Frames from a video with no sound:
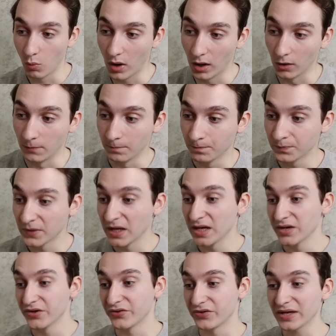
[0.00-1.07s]
Well,
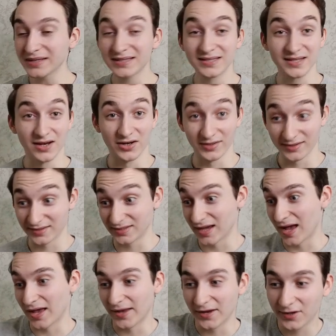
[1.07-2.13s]
that's a
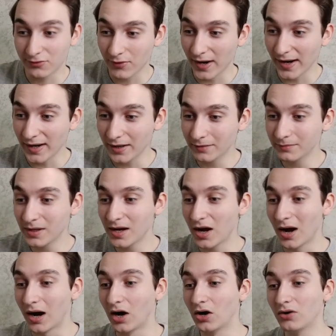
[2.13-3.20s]
diagram
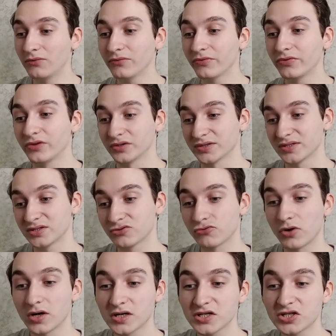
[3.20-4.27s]
of the
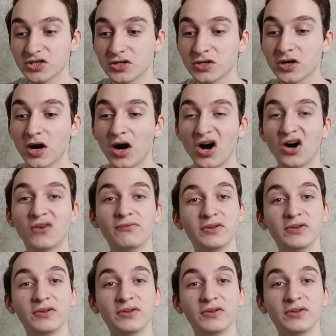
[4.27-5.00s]
structure of